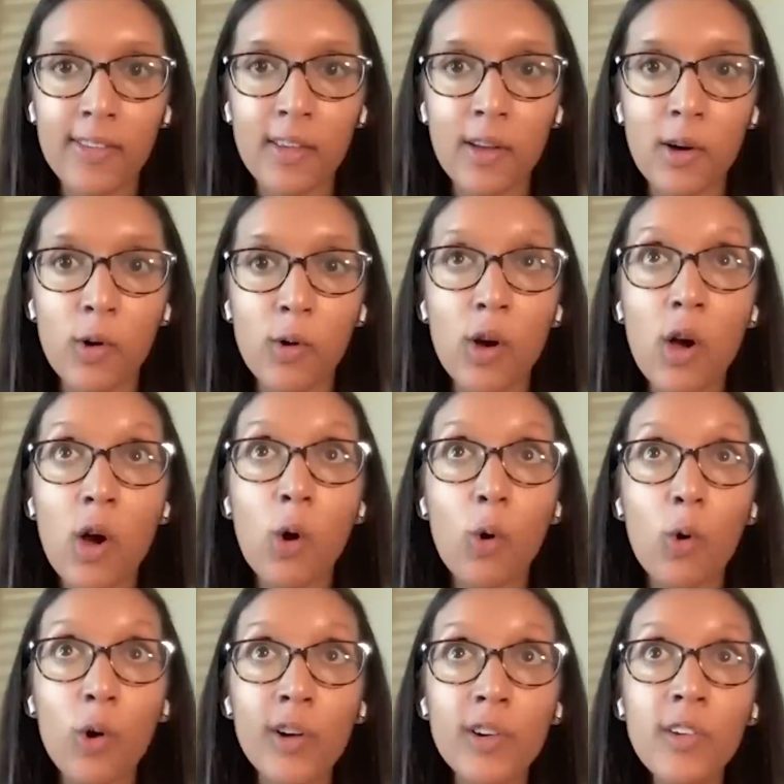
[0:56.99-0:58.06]
So
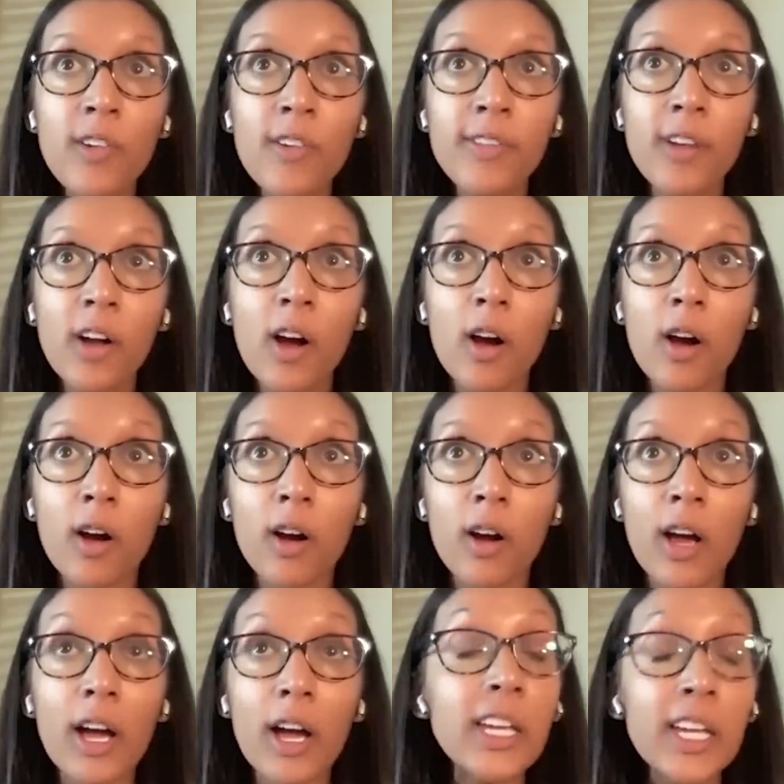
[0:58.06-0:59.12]
ordinals
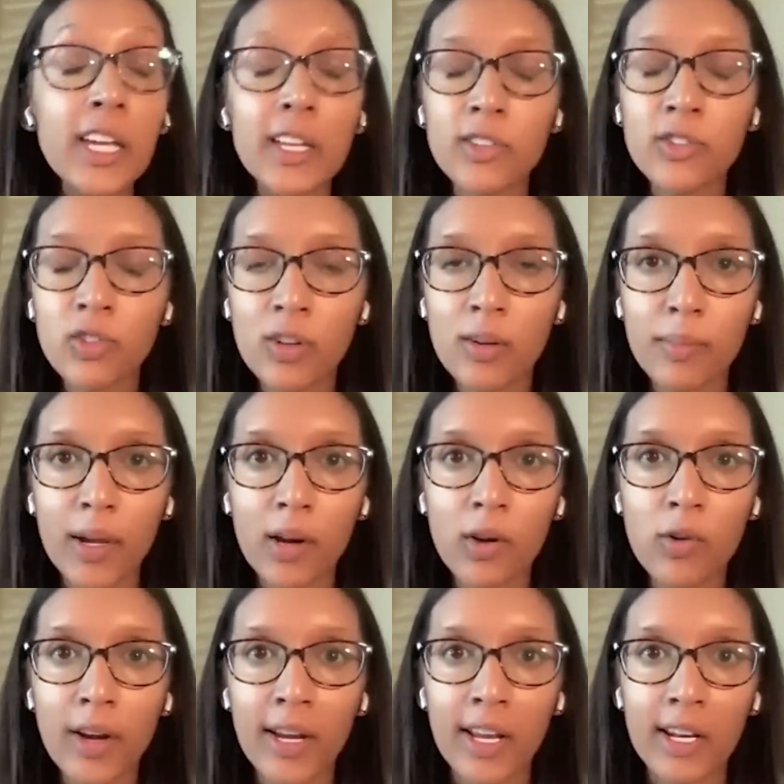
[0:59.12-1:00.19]
are akin to a
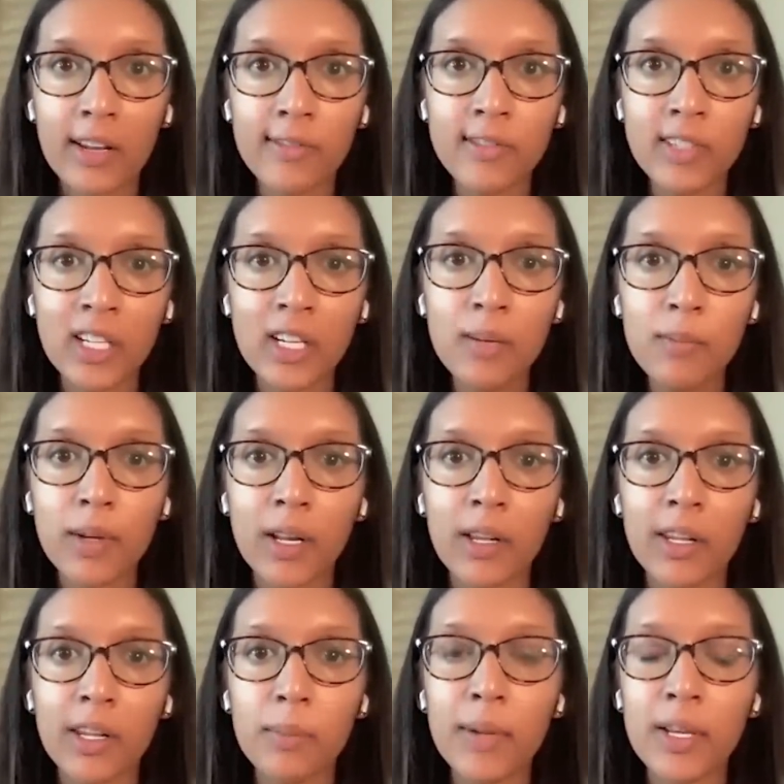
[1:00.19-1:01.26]
Bitcoin NFT, but a
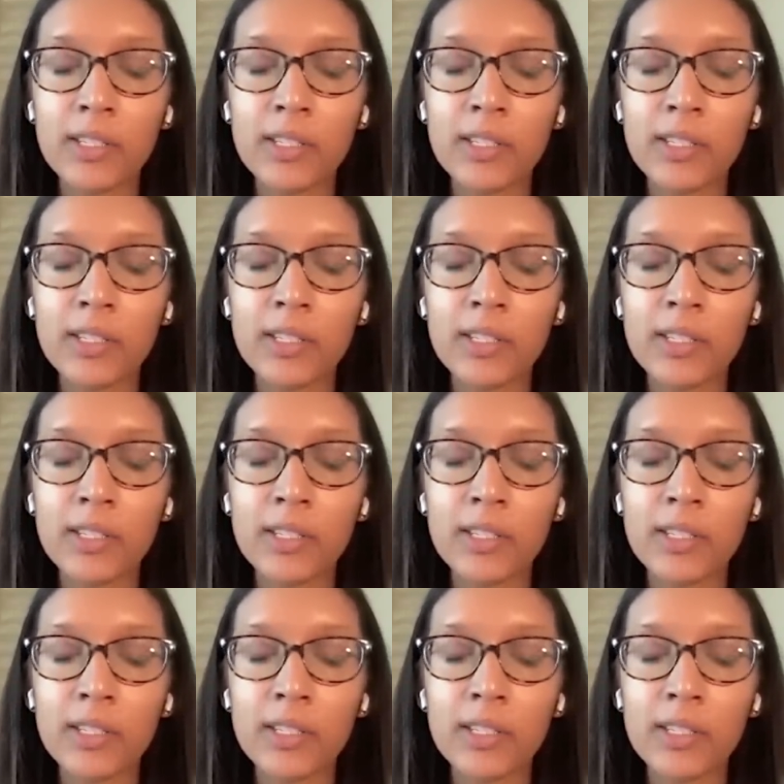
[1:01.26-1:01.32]
little